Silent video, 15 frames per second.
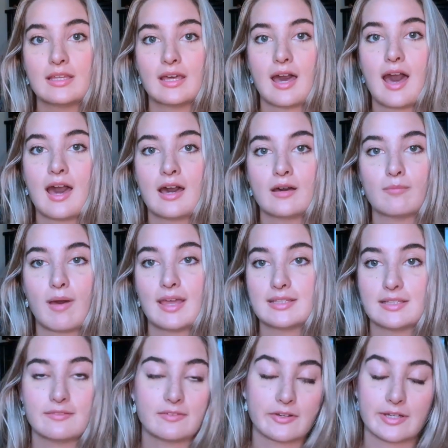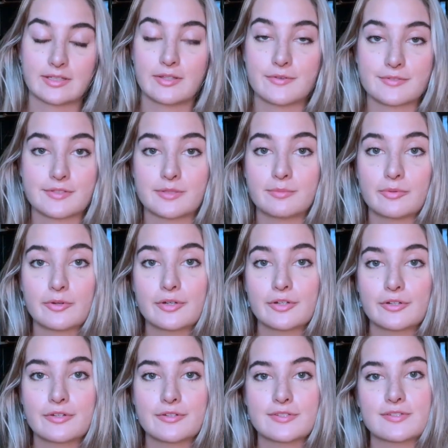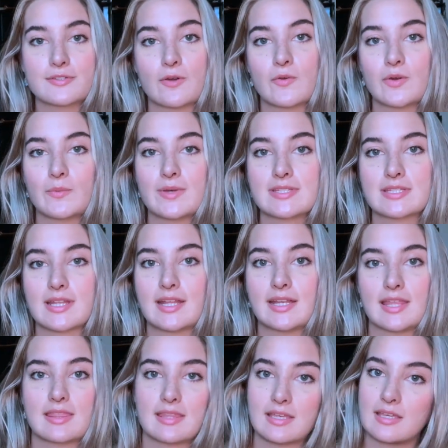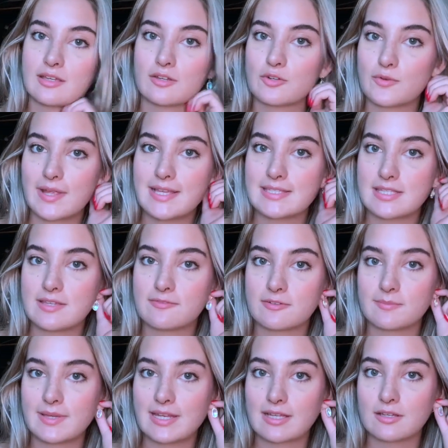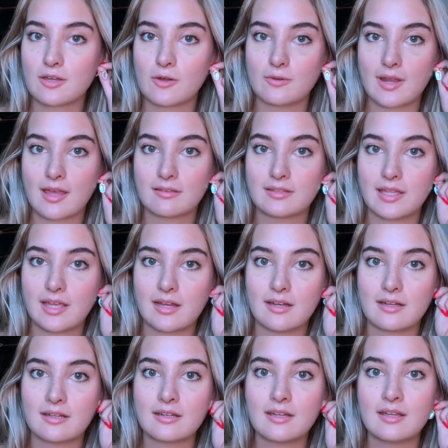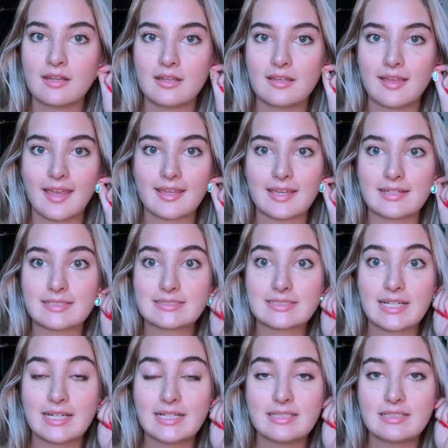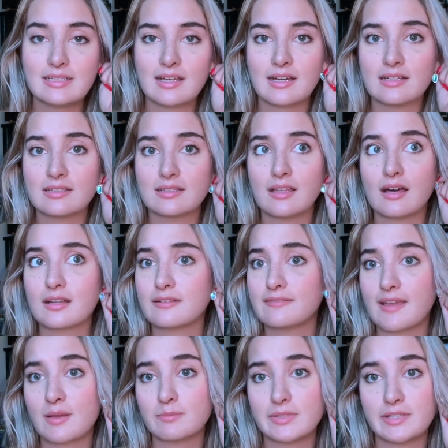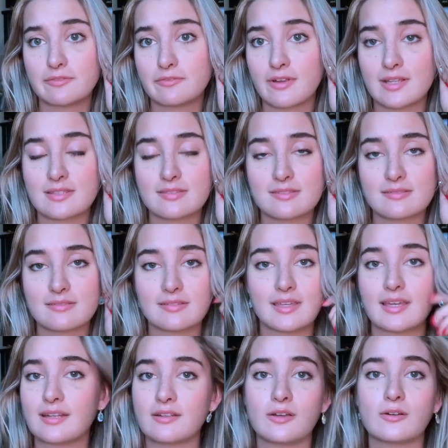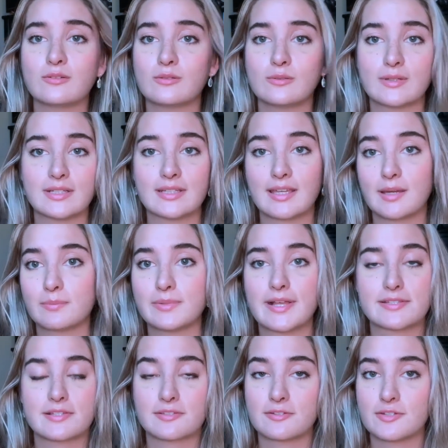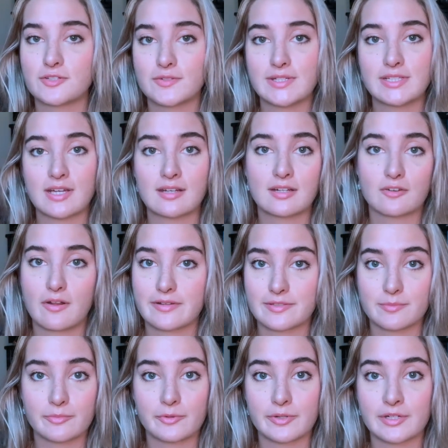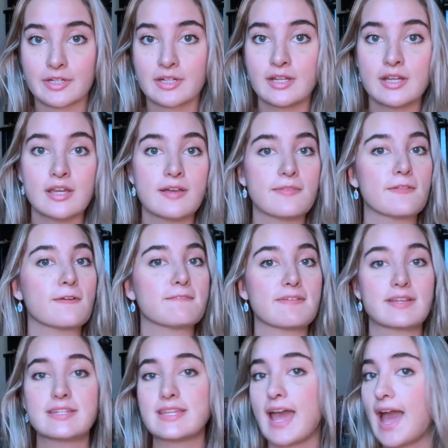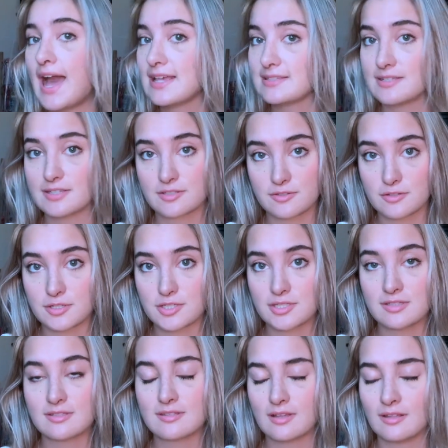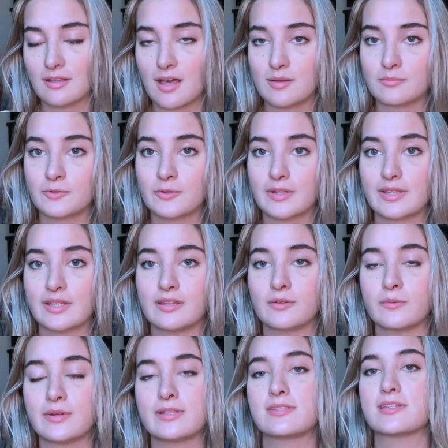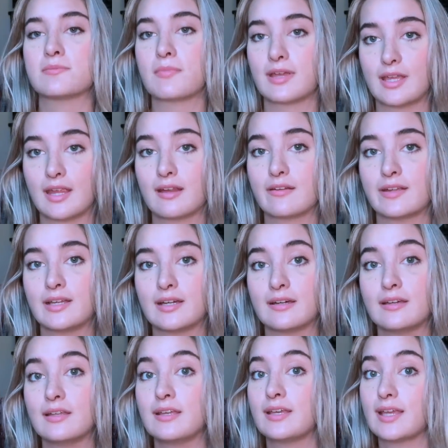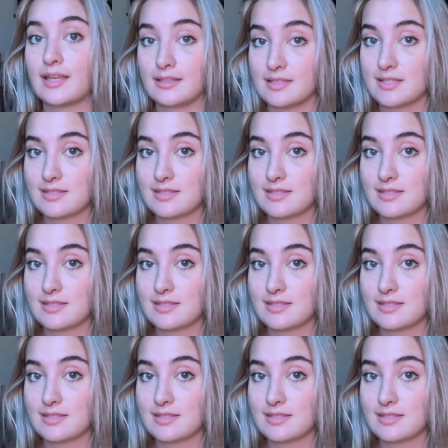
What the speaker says: I live very close to the border, so it wasn't anything crazy for me to go down there and get it done. A lot of family and friends go and get plastic surgery done across the border. They're fantastic surgeons, a lot more than the ones in my area in the